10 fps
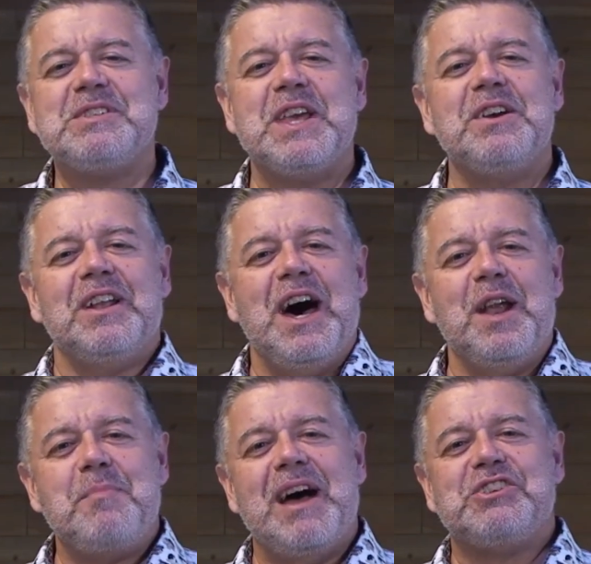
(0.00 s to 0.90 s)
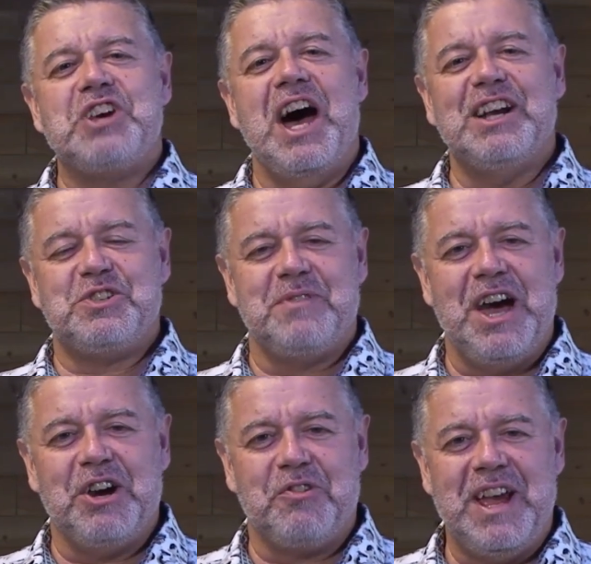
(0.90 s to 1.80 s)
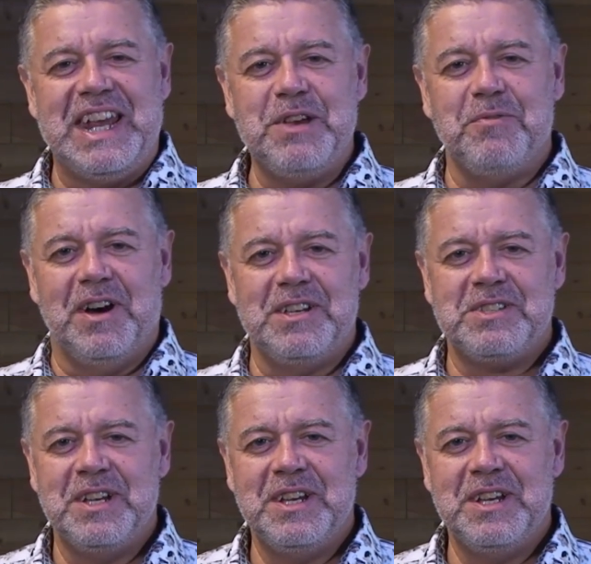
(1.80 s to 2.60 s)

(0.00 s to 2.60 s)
hear a lot about Joshua and how great he was.